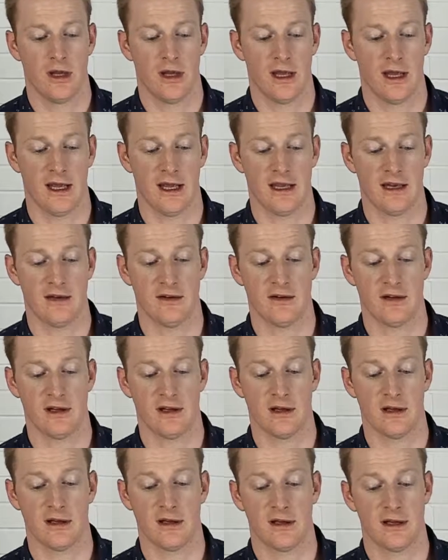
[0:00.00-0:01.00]
And
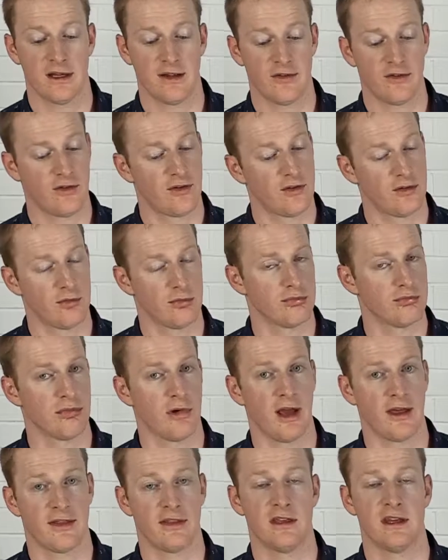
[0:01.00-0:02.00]

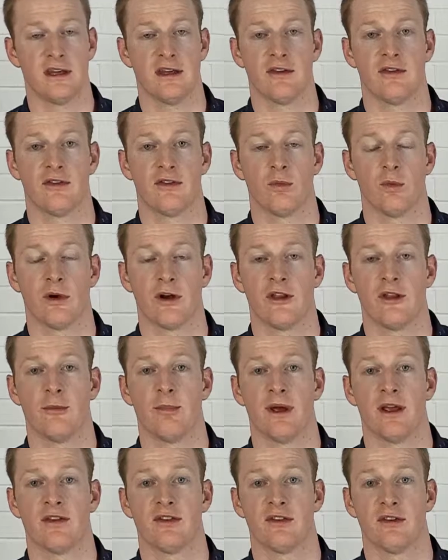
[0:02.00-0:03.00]
I think it's one of the
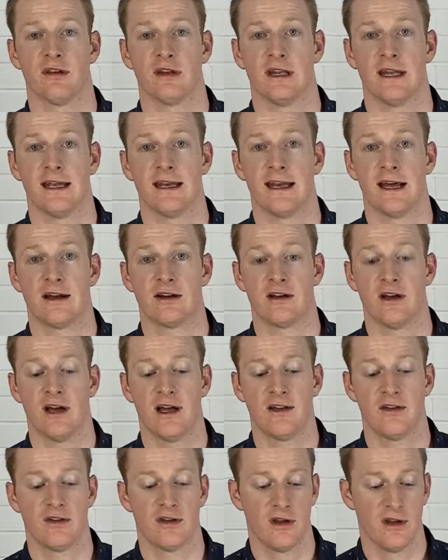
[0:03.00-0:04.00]
best laid out
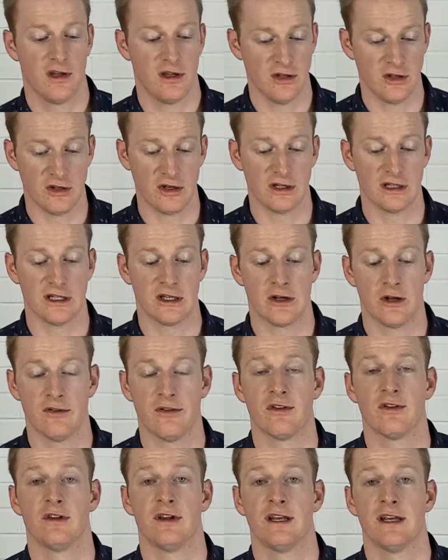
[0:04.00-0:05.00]
guides. You can click on
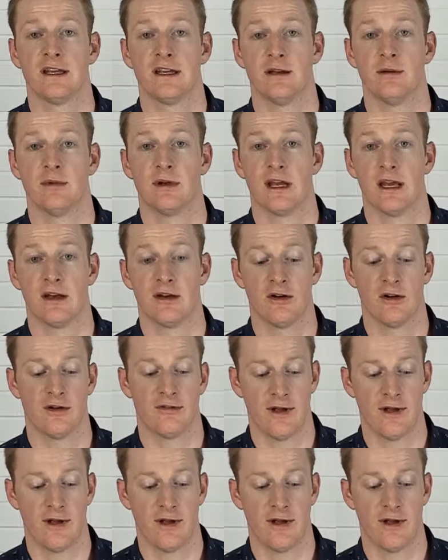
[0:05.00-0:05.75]
this link and get it off